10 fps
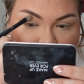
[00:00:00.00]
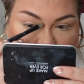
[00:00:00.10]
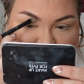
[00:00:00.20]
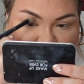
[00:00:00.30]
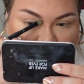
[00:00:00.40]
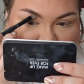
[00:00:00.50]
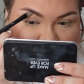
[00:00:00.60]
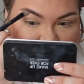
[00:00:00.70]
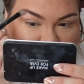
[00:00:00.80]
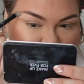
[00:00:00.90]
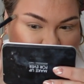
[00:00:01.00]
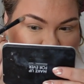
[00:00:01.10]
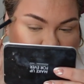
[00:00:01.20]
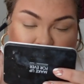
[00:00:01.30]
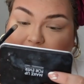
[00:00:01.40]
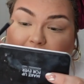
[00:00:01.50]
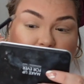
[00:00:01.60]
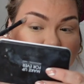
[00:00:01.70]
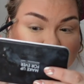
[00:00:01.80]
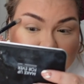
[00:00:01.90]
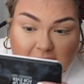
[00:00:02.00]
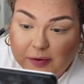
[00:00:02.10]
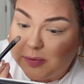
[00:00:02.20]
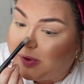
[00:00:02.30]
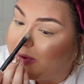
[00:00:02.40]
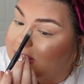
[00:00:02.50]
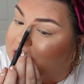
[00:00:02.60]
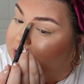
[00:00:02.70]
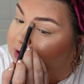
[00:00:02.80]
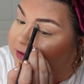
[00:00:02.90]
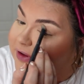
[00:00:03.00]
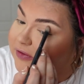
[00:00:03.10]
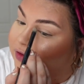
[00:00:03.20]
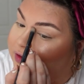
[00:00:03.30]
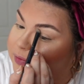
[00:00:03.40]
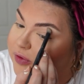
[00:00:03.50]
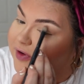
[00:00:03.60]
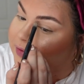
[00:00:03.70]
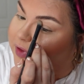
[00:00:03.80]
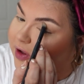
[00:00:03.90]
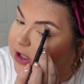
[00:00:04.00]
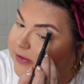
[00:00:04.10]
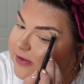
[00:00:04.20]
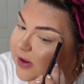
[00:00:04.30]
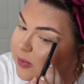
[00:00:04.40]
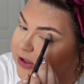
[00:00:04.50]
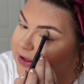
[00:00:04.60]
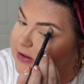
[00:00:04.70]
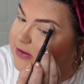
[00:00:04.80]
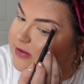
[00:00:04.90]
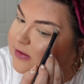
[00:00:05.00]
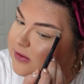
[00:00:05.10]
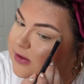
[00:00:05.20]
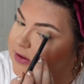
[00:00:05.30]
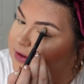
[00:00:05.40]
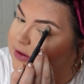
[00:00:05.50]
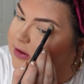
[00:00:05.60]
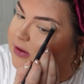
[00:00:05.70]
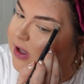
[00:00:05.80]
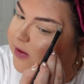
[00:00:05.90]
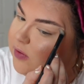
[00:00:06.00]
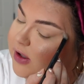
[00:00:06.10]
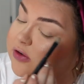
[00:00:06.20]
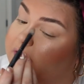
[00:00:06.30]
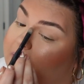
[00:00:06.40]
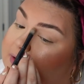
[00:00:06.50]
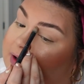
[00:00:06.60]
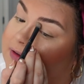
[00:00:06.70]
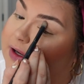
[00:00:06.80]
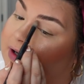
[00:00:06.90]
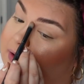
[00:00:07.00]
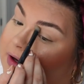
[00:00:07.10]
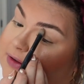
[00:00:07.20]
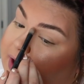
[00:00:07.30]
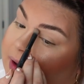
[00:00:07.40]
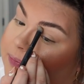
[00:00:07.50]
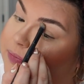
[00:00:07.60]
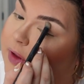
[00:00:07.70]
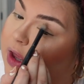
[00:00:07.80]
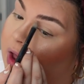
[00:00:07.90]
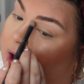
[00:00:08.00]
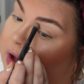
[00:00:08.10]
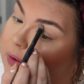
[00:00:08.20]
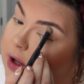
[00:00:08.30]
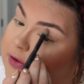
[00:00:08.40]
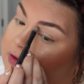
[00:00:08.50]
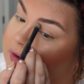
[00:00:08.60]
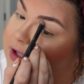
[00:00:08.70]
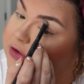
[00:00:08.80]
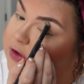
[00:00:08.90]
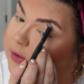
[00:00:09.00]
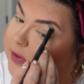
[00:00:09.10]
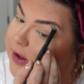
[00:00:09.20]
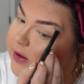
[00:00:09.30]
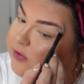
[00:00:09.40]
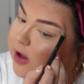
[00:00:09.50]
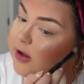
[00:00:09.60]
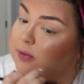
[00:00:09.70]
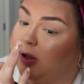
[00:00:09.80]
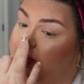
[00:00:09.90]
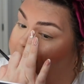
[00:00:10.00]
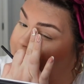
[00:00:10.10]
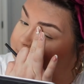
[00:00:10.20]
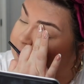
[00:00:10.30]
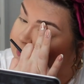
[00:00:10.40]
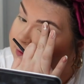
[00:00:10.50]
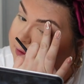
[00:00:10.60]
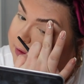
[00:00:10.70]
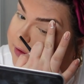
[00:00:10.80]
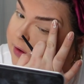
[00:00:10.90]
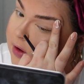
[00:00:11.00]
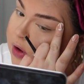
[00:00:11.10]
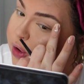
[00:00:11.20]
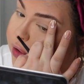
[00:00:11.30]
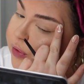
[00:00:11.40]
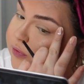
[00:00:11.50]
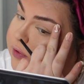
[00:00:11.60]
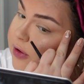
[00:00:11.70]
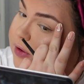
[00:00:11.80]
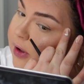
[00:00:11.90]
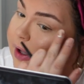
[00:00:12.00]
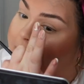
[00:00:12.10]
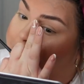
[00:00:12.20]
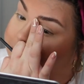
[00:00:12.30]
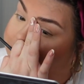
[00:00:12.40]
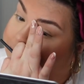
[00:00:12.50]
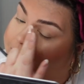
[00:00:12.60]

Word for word: Day. Just like when we watch New Year's Eve, those movies with all the celebrities. I haven't watched Valentine's Day in a long time. Oh, also, I don't think I've talked about this over um,